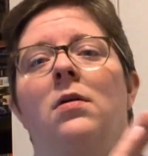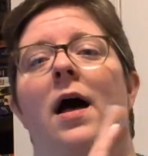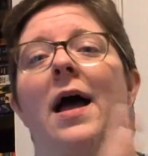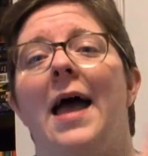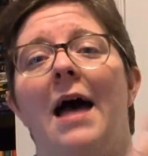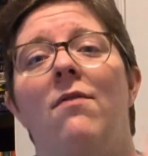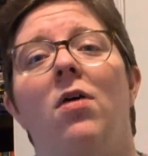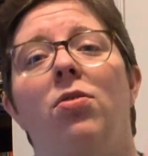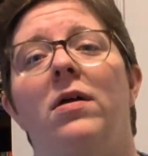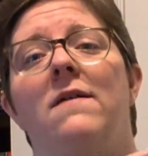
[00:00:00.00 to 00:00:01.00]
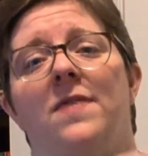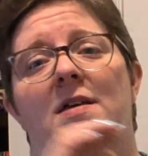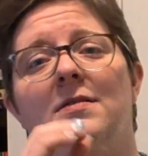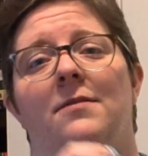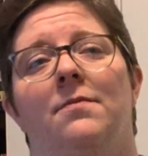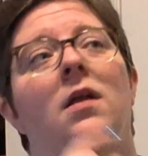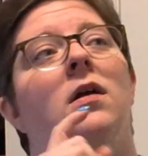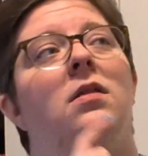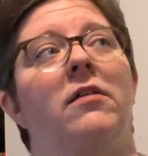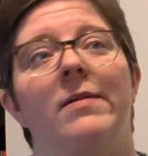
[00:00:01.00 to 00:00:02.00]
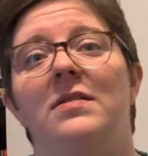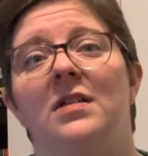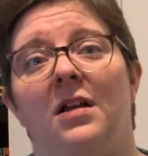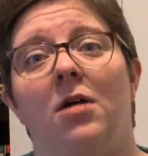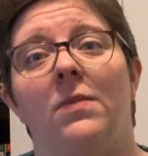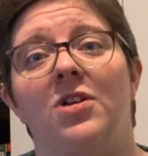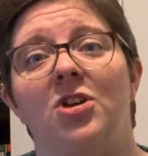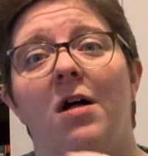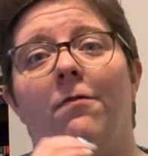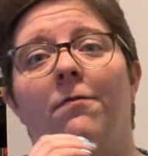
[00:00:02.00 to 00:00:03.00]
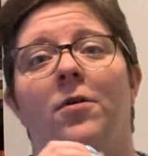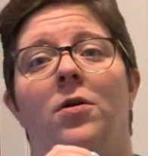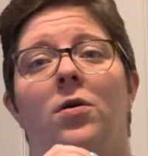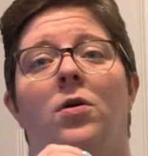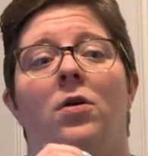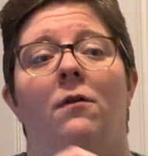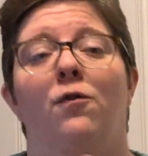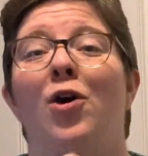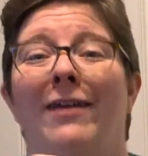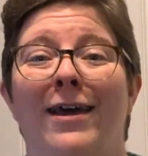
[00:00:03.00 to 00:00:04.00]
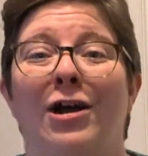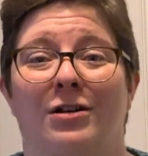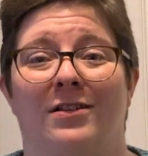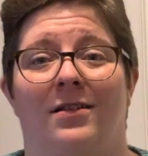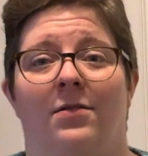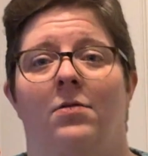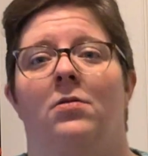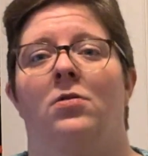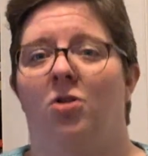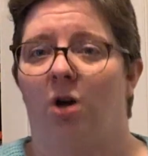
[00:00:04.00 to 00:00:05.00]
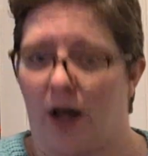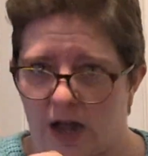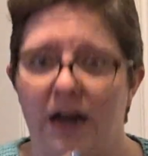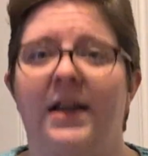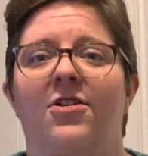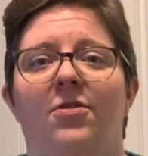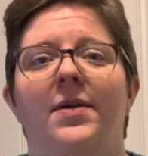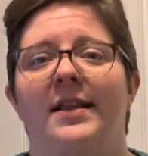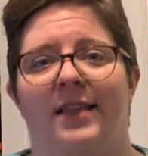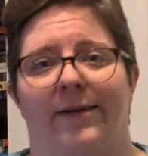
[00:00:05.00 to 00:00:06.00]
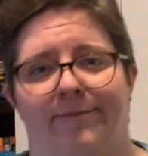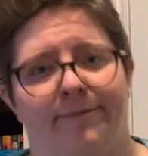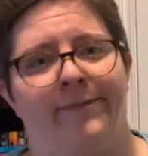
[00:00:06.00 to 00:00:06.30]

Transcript: I have all 3 of these. They've been sitting on my shelf for years. I need to read them.